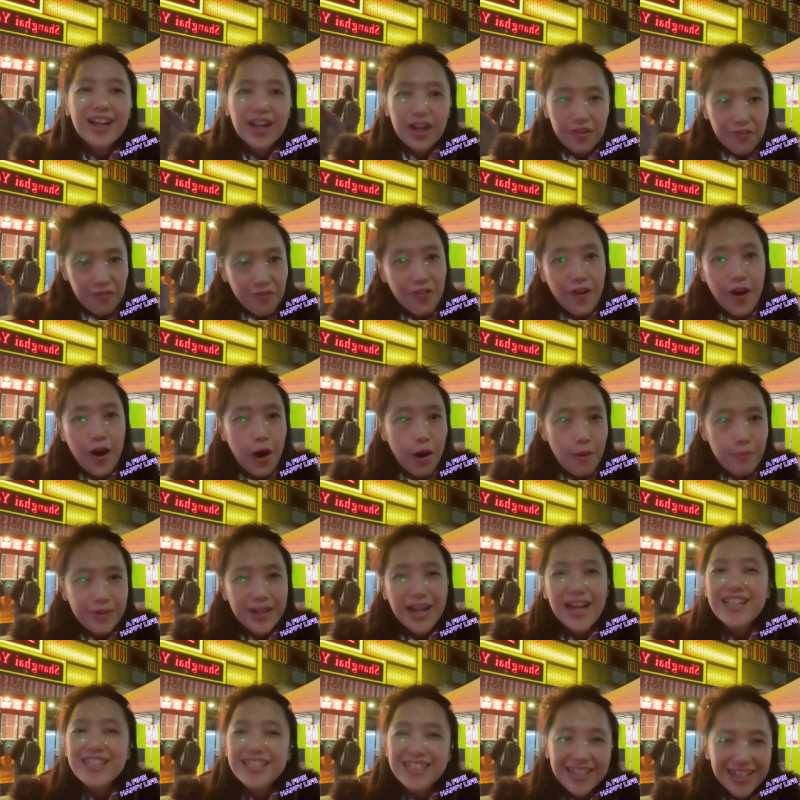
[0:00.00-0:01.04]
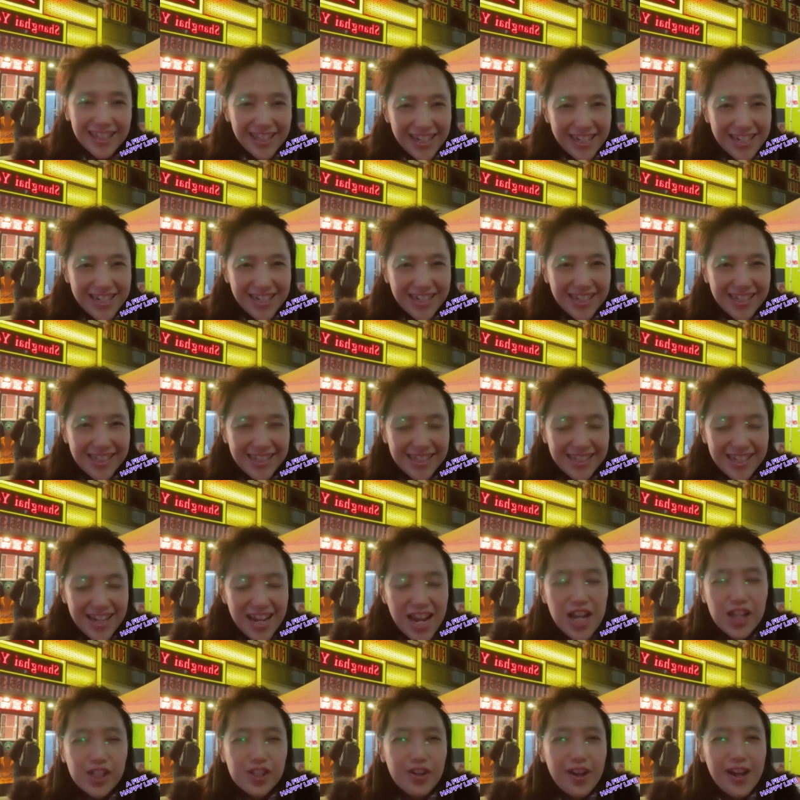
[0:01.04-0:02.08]
confirmed delicious.
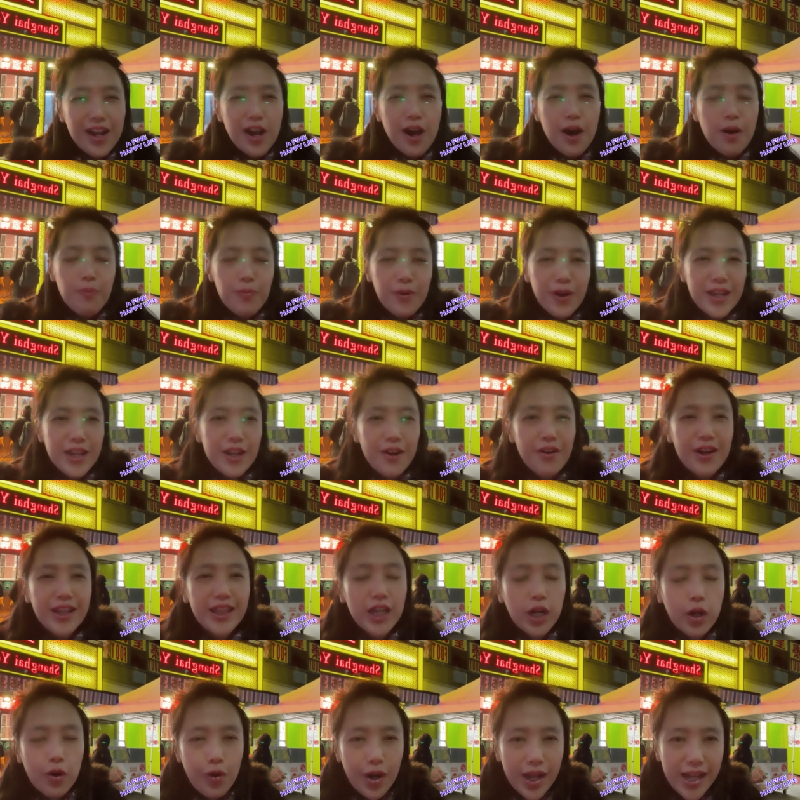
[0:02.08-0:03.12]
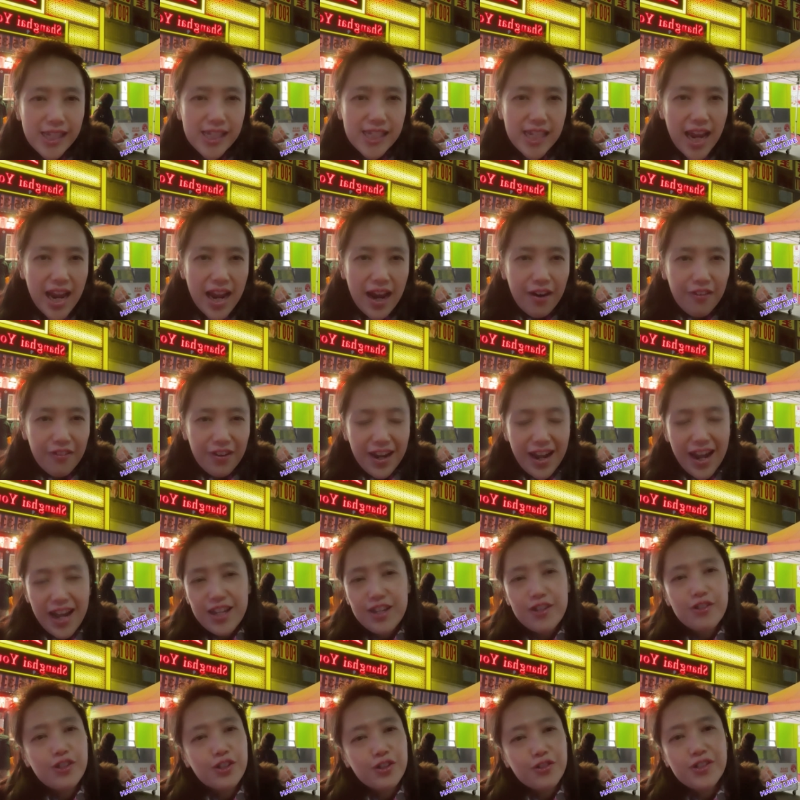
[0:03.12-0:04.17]
So I hope when you're in the Queens area,
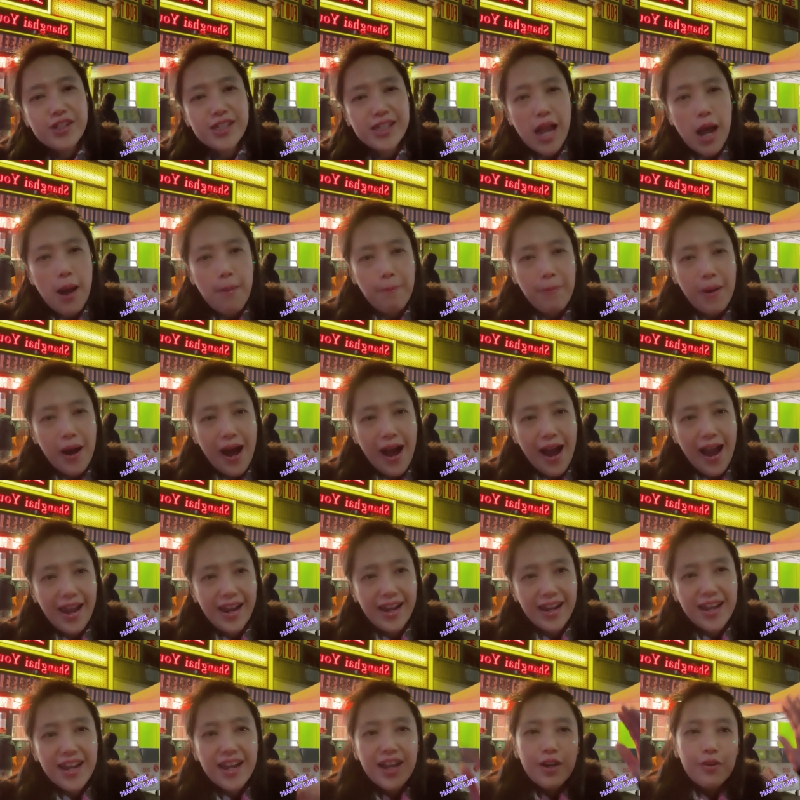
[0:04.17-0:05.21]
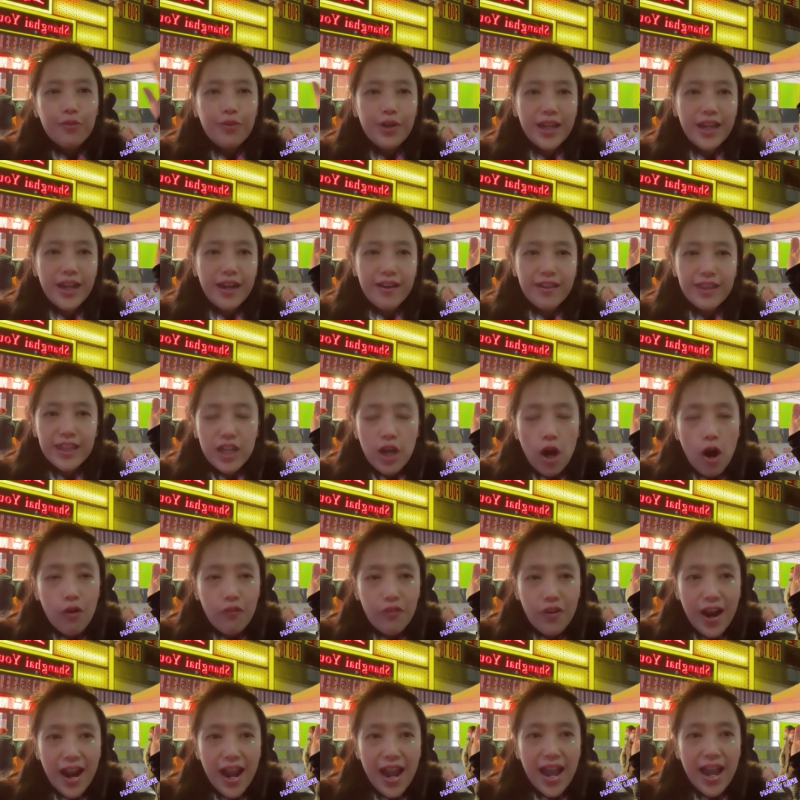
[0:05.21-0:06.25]
you do stop by. We hear the
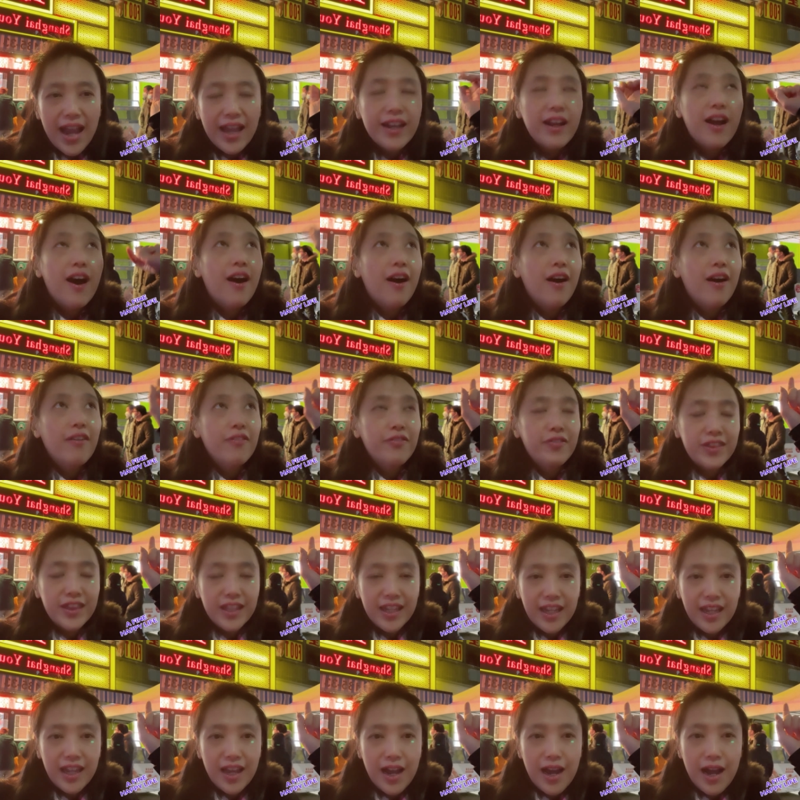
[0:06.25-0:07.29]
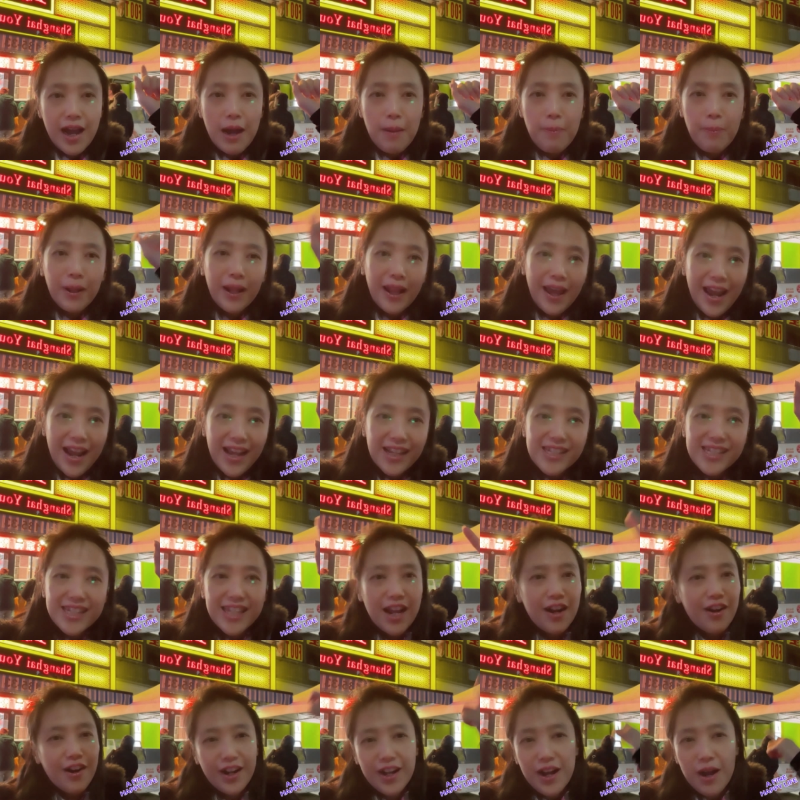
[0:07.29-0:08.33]
overhead of the planes
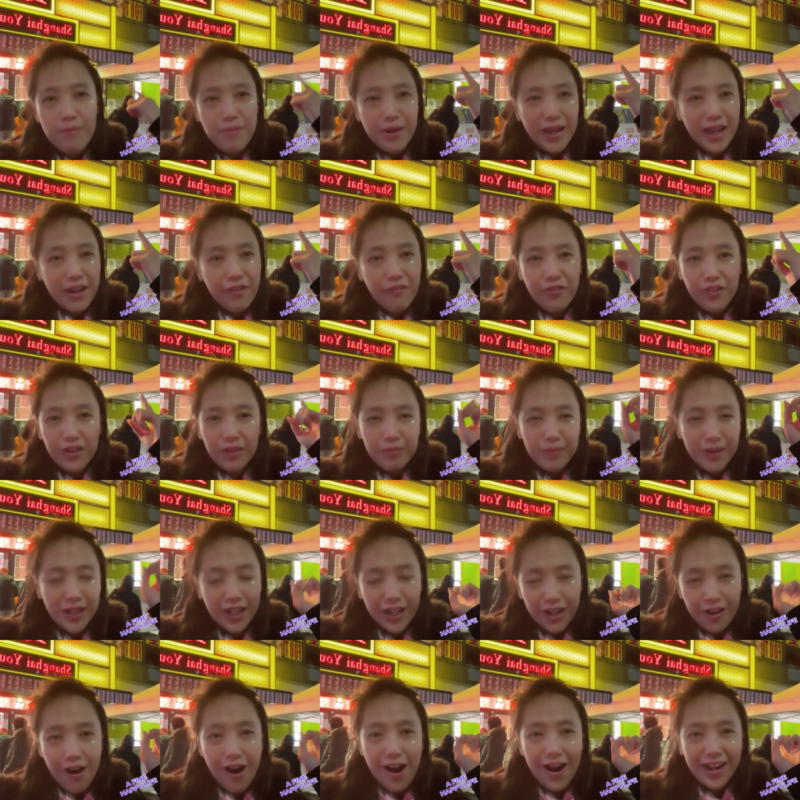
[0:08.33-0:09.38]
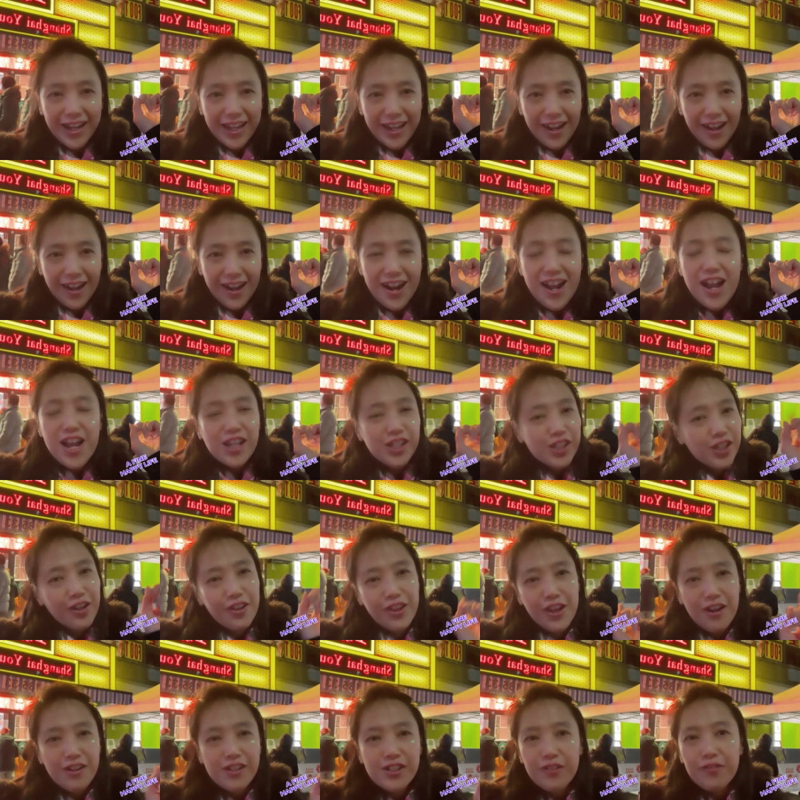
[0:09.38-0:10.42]
that are coming in from LaGuardia. So
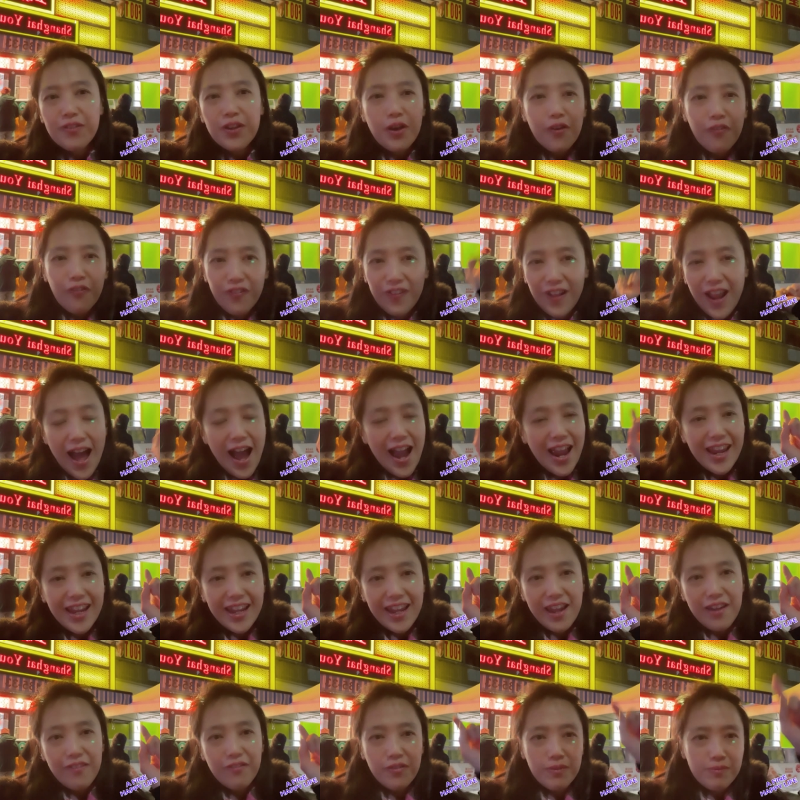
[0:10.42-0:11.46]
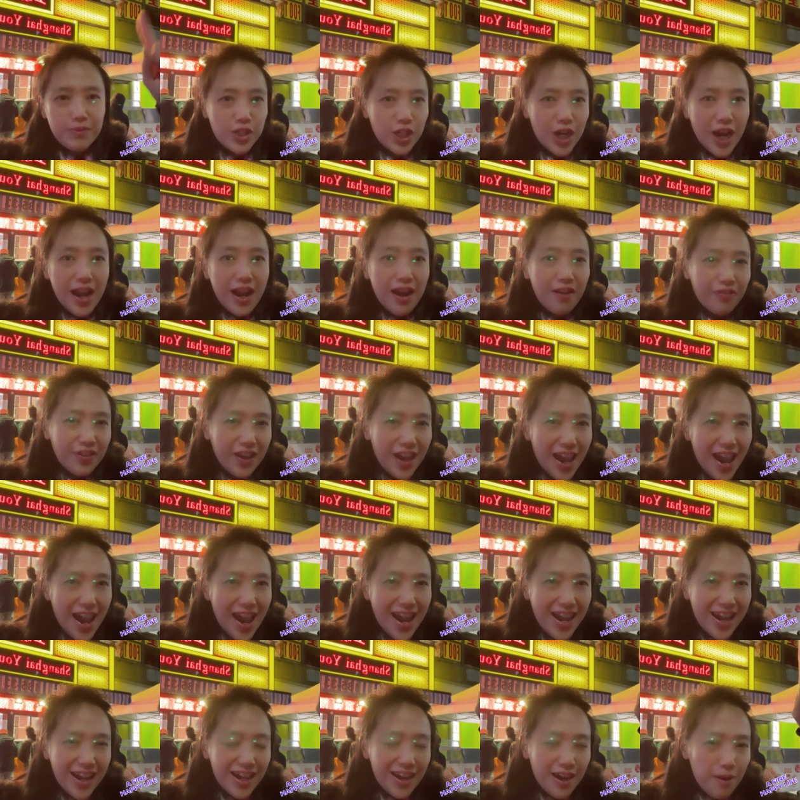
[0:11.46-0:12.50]
those of you flying in from
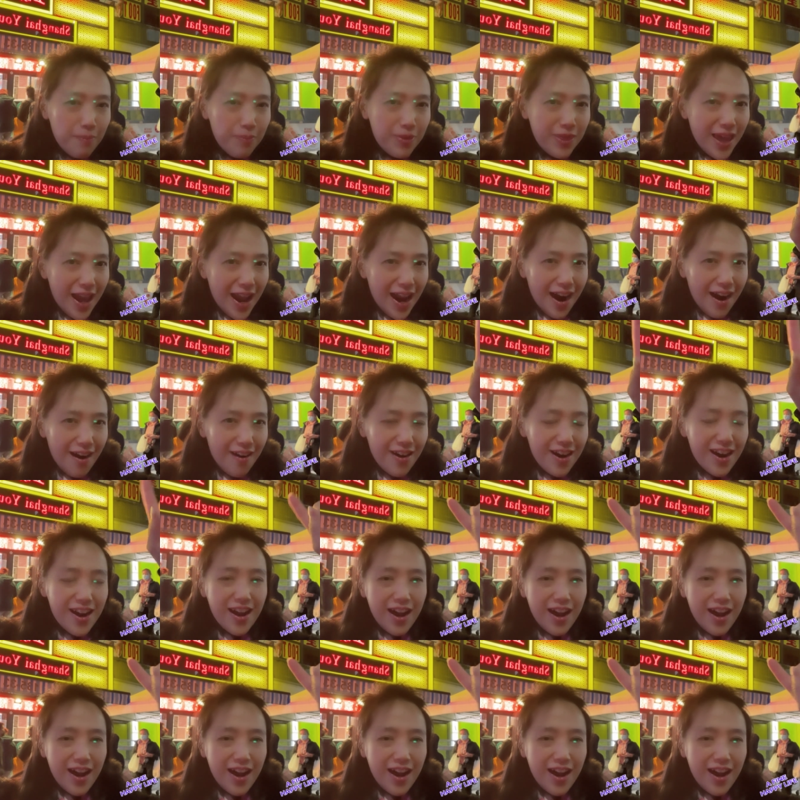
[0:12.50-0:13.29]
JFK up there,